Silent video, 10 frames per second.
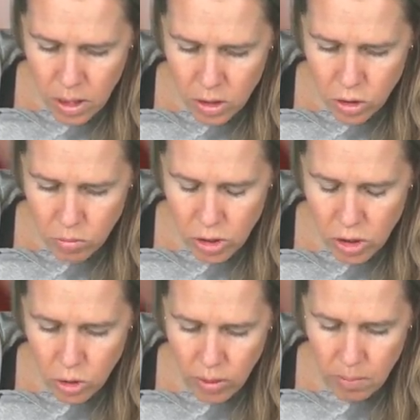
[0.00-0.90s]
So I'm just
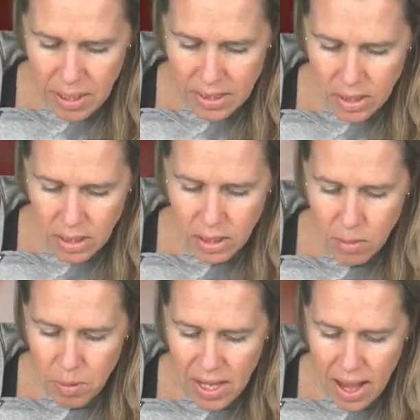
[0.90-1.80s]
doing basically a
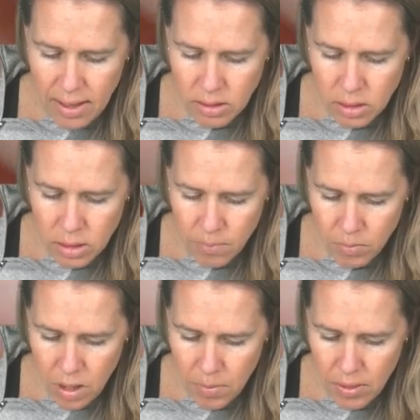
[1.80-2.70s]
big S,
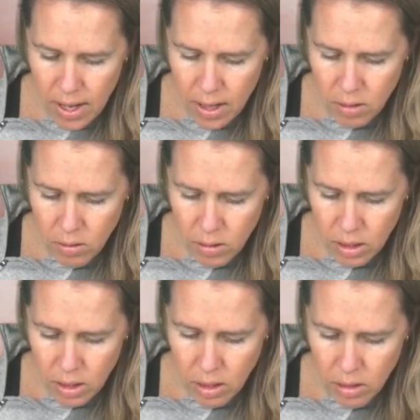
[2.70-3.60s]
coming there,
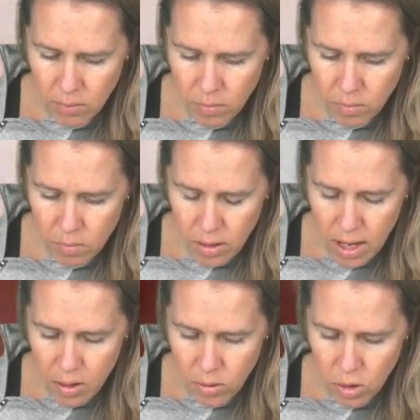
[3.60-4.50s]
here,
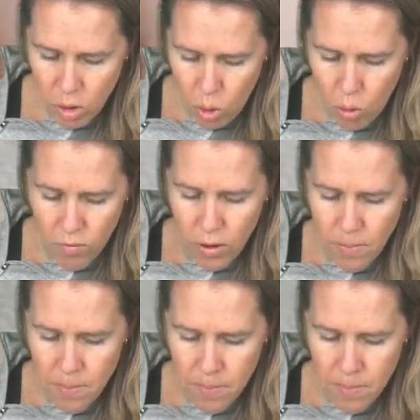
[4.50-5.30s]
down, over.